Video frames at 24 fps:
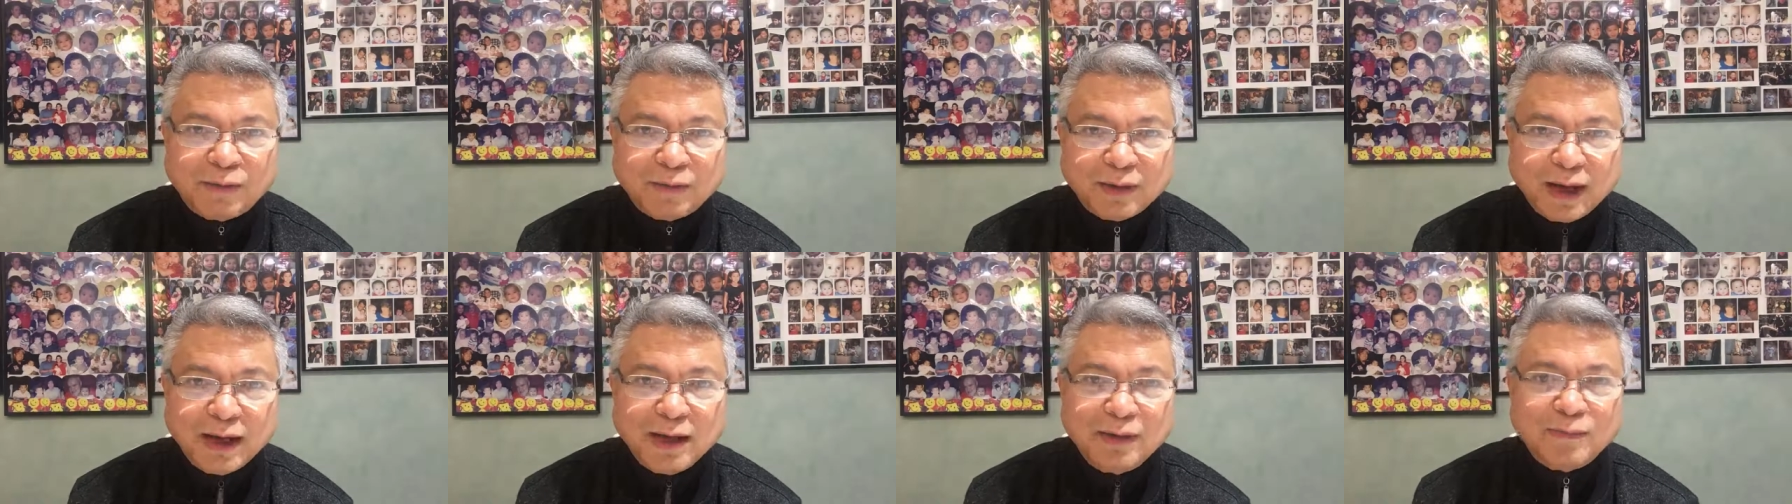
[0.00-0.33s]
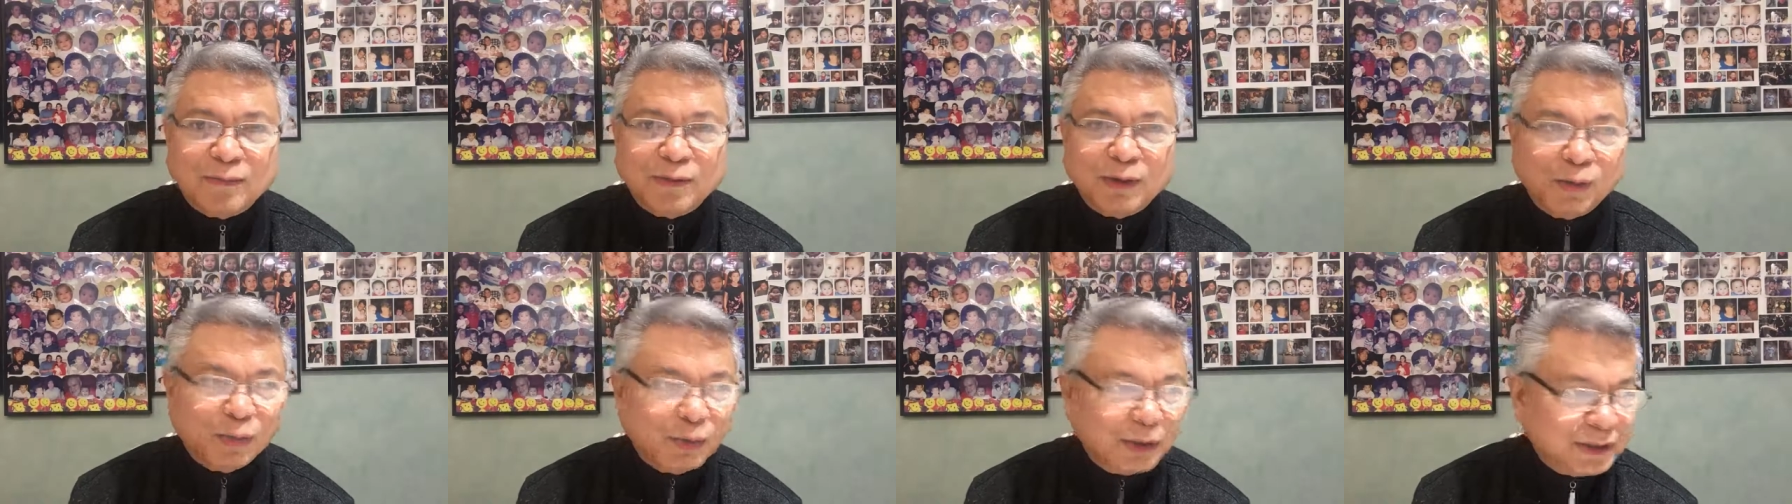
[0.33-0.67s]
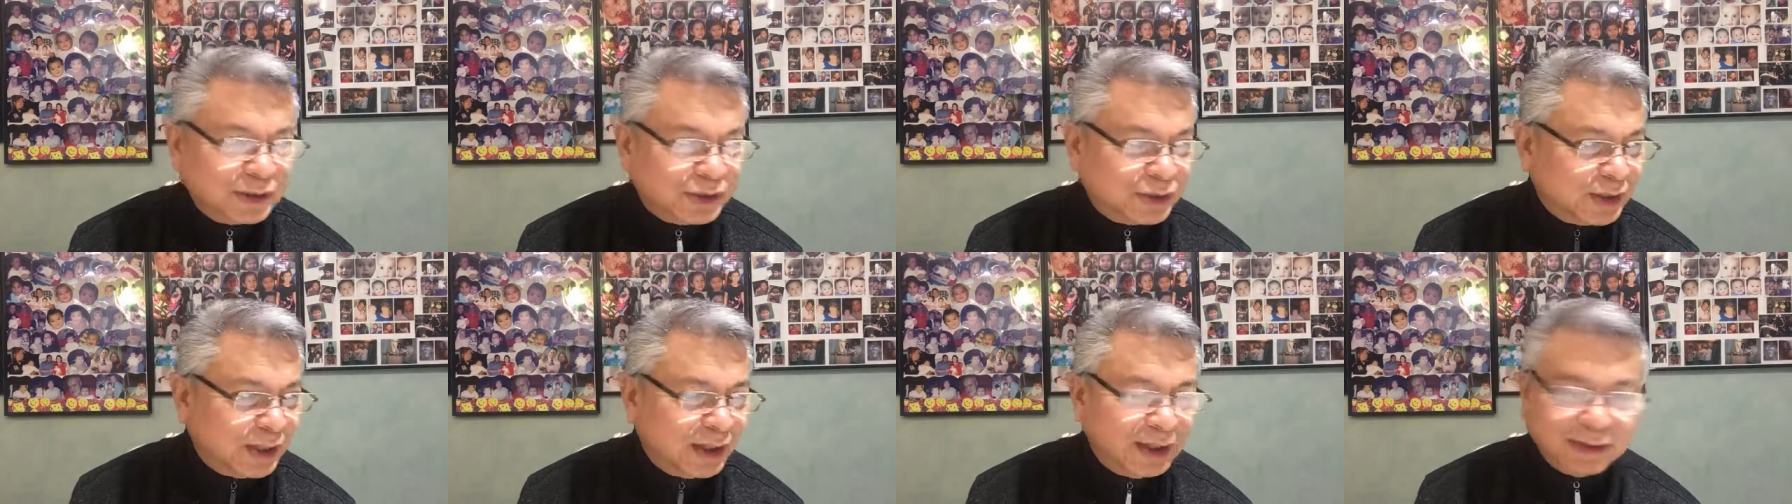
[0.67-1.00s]

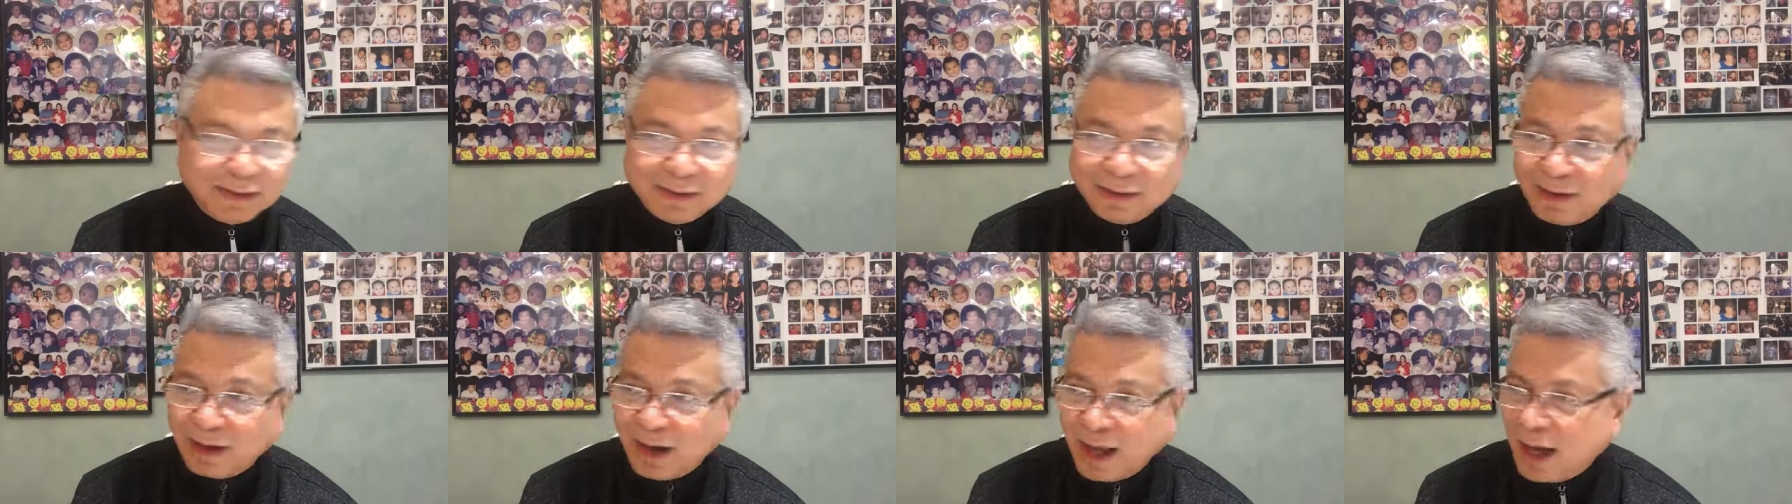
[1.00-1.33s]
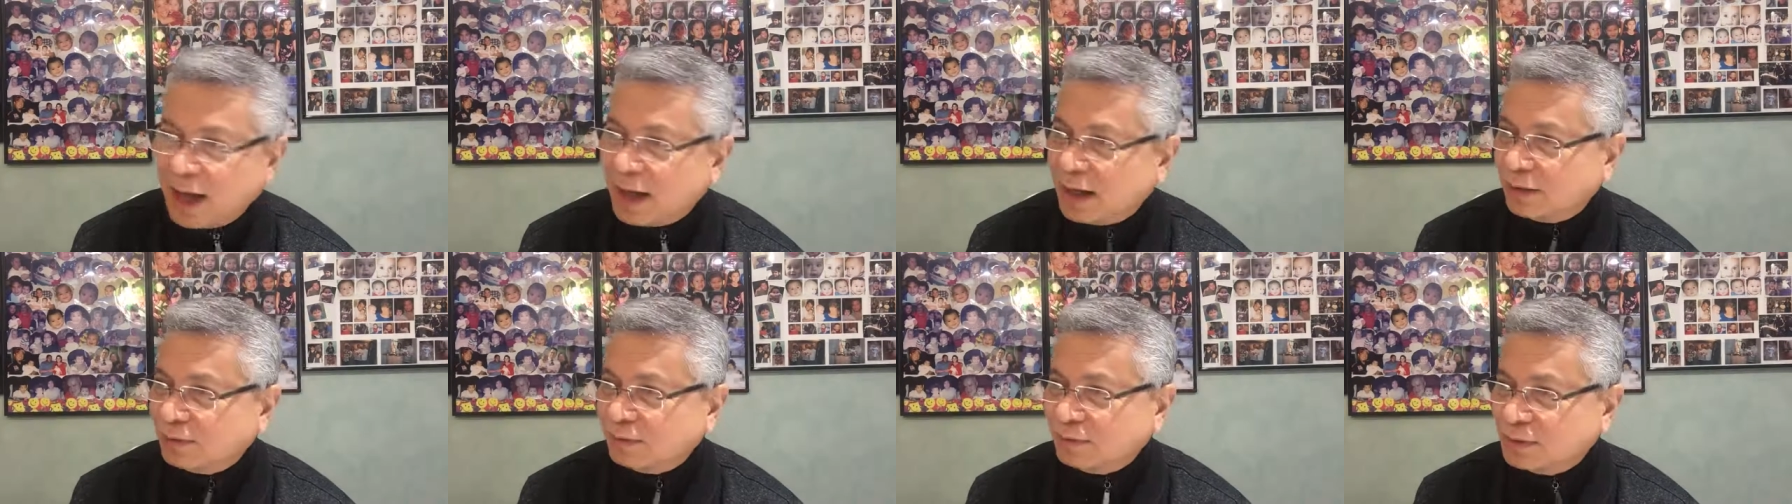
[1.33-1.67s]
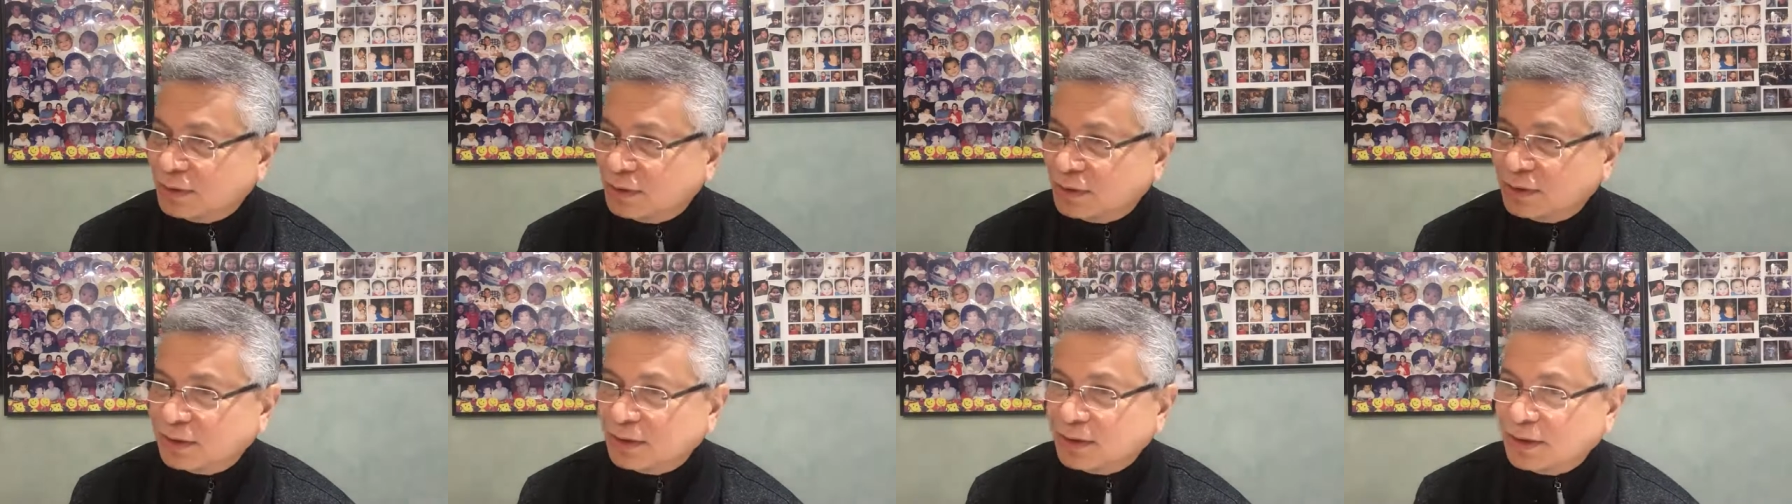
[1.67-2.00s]
influencing their
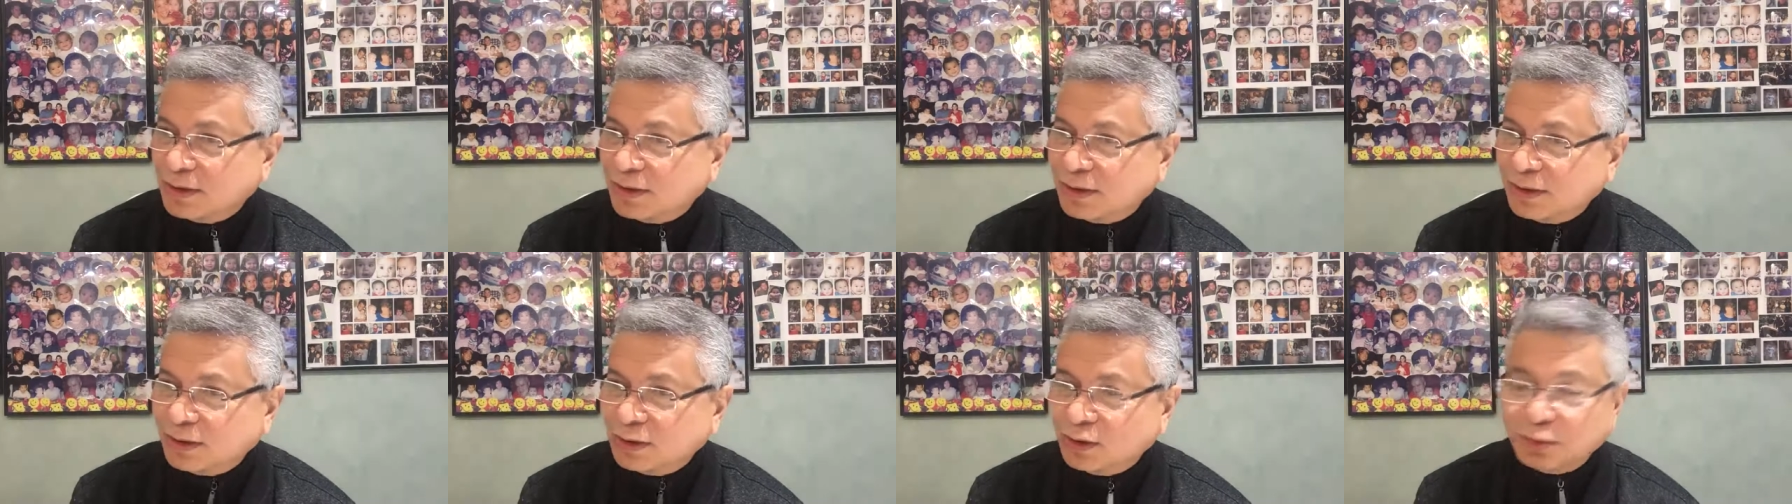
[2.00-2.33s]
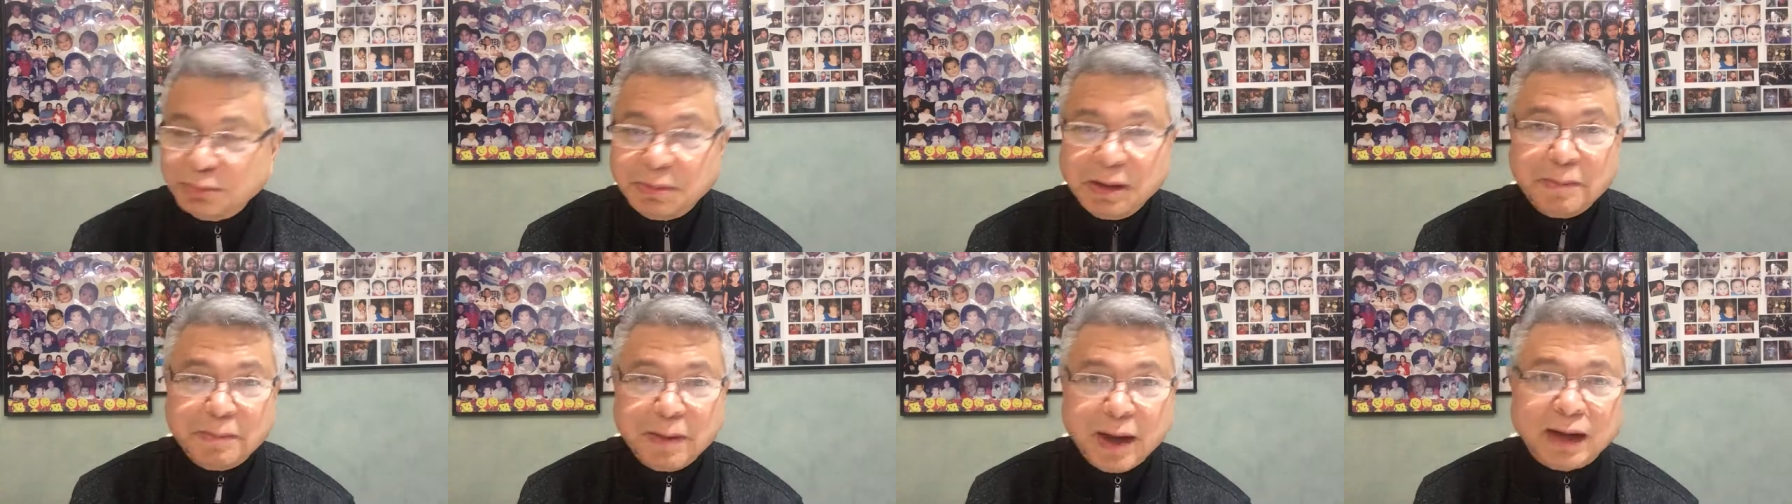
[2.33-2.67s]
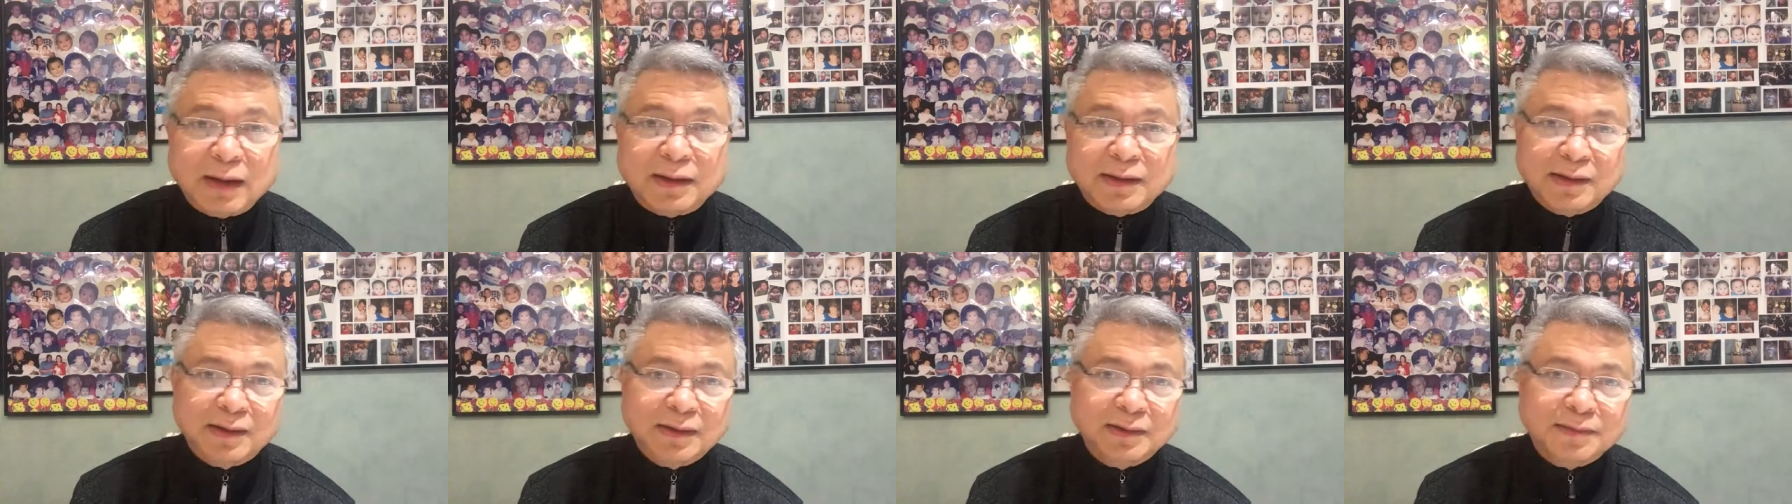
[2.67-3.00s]
lives to be better.